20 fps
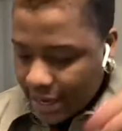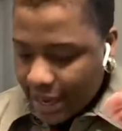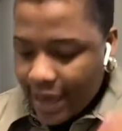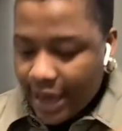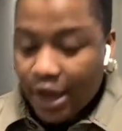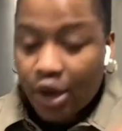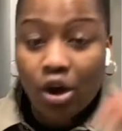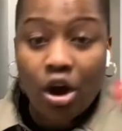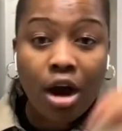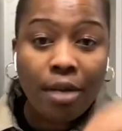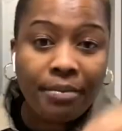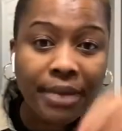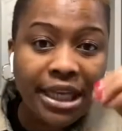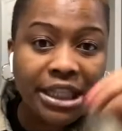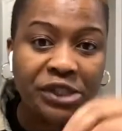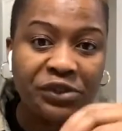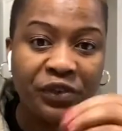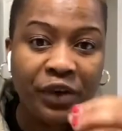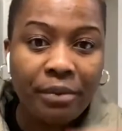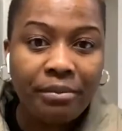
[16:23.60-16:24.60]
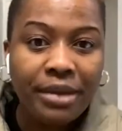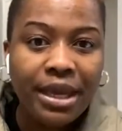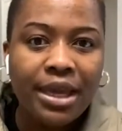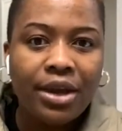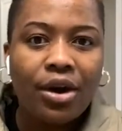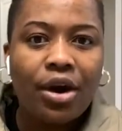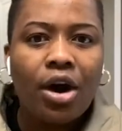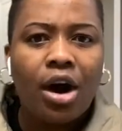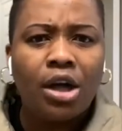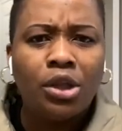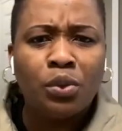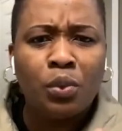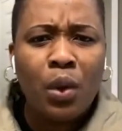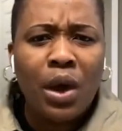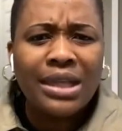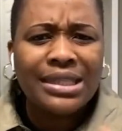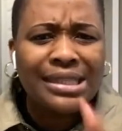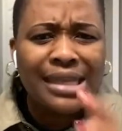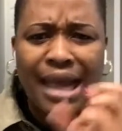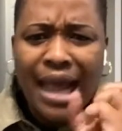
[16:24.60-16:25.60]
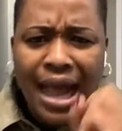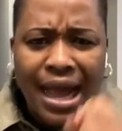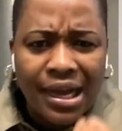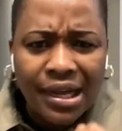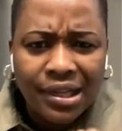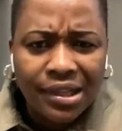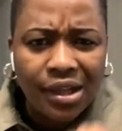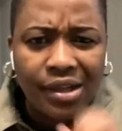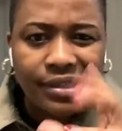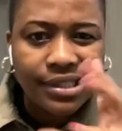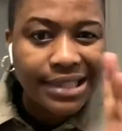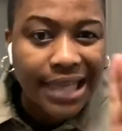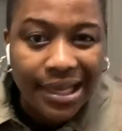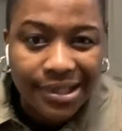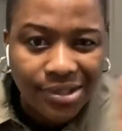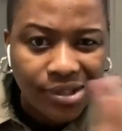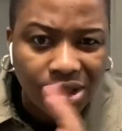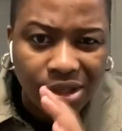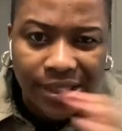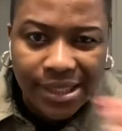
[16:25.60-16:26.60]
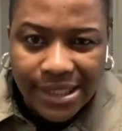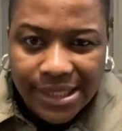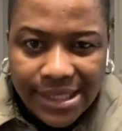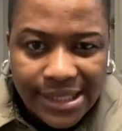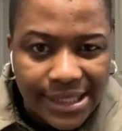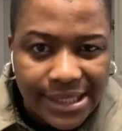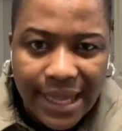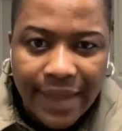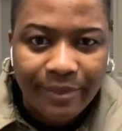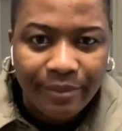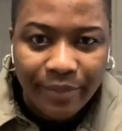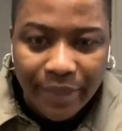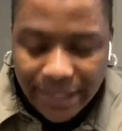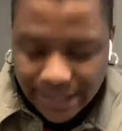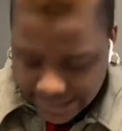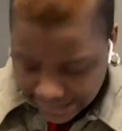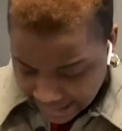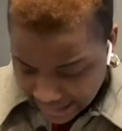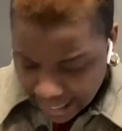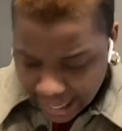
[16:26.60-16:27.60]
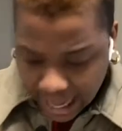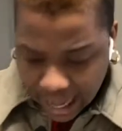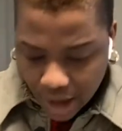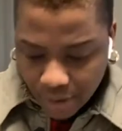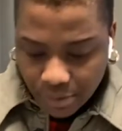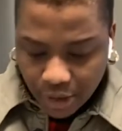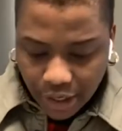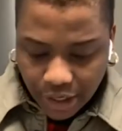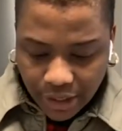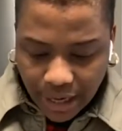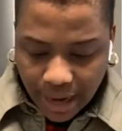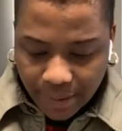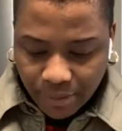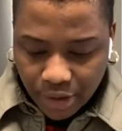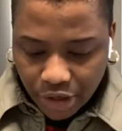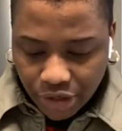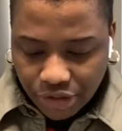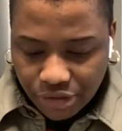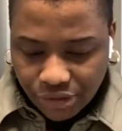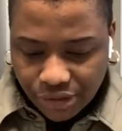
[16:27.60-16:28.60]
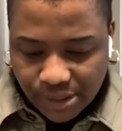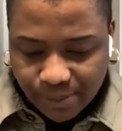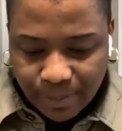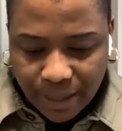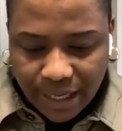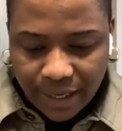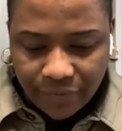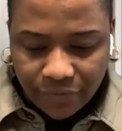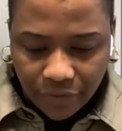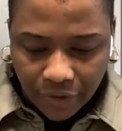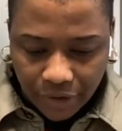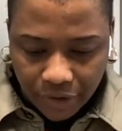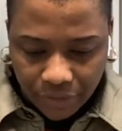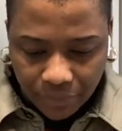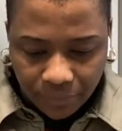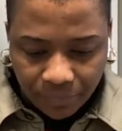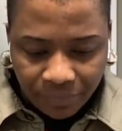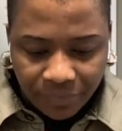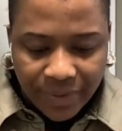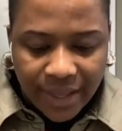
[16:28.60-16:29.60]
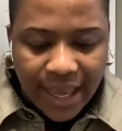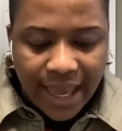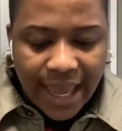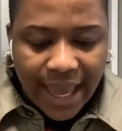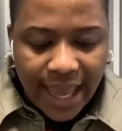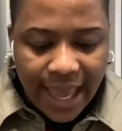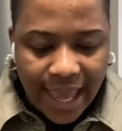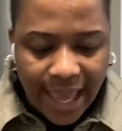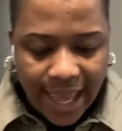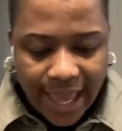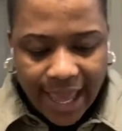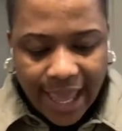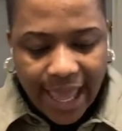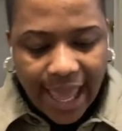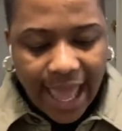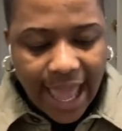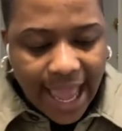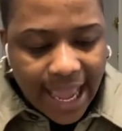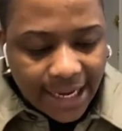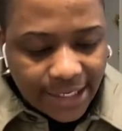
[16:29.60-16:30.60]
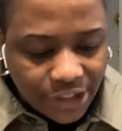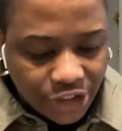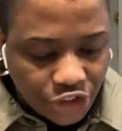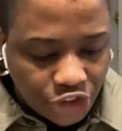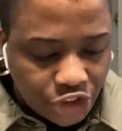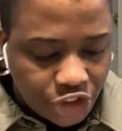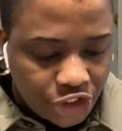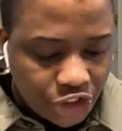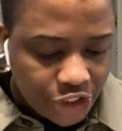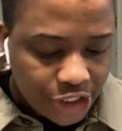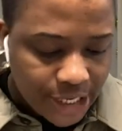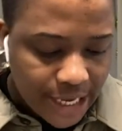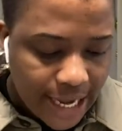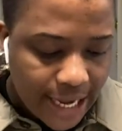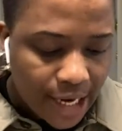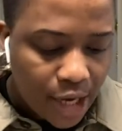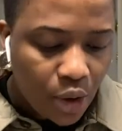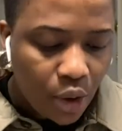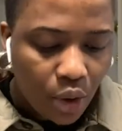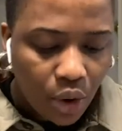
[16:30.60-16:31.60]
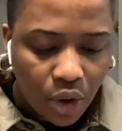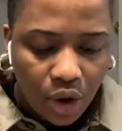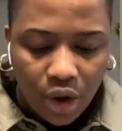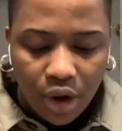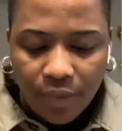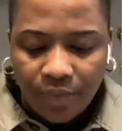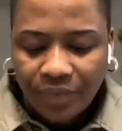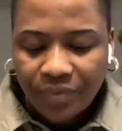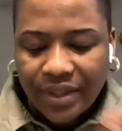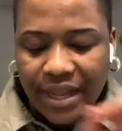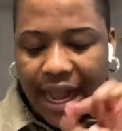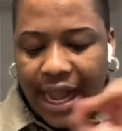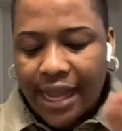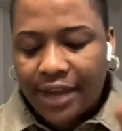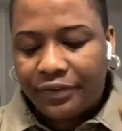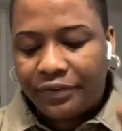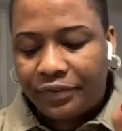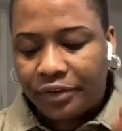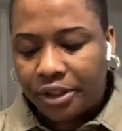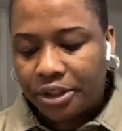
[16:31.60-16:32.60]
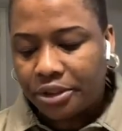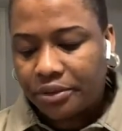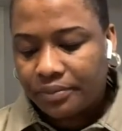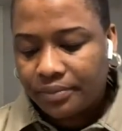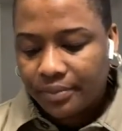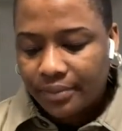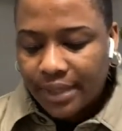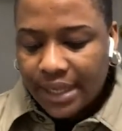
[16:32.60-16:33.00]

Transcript: a comment for me on what Anglo-Saxon system means. I'm going to spell it for you. Anglo-Saxon